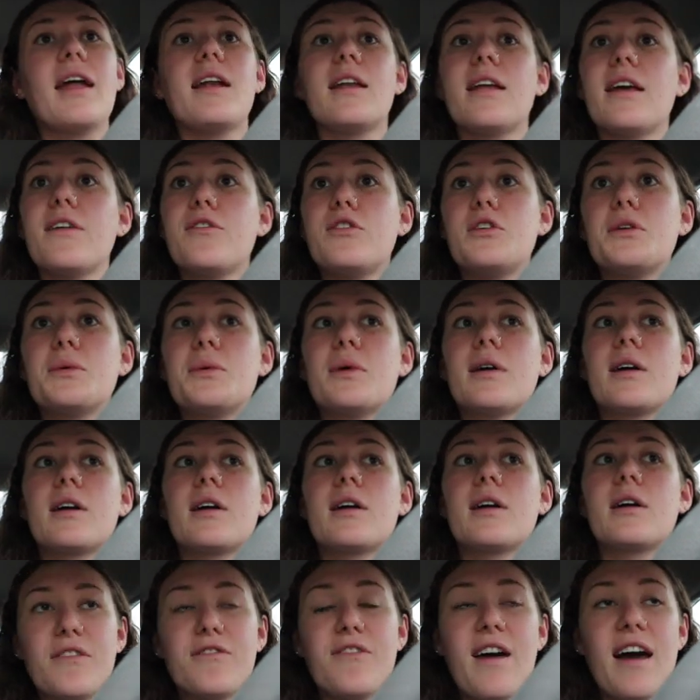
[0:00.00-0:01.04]
And if you
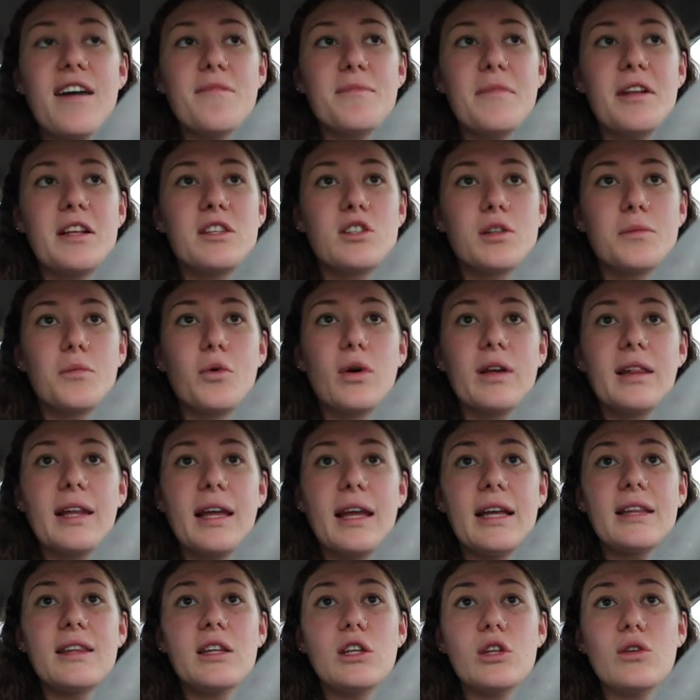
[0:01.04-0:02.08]
were five minutes or more
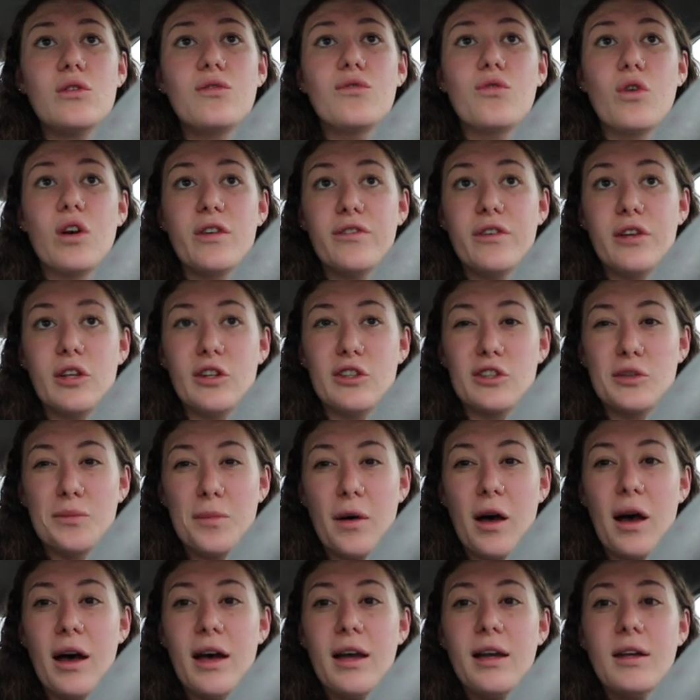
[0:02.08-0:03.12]
late, then you'd forfeit your
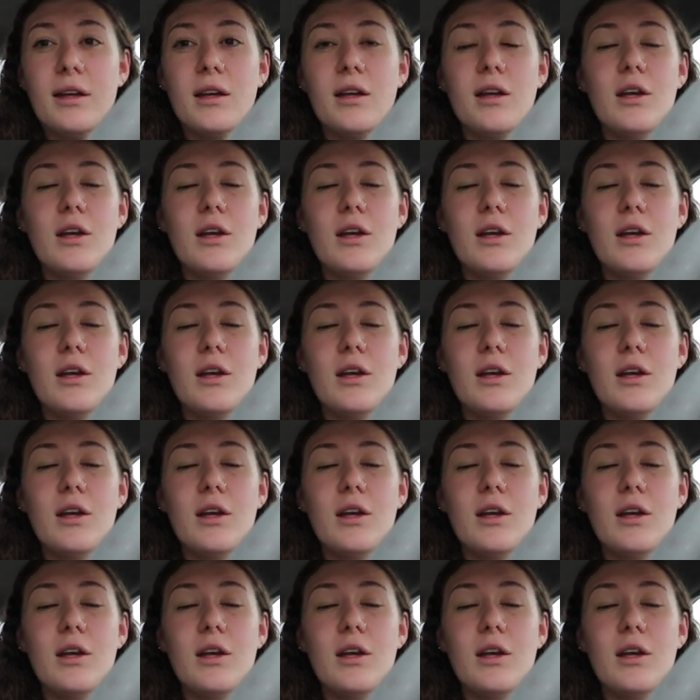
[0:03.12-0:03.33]
spot.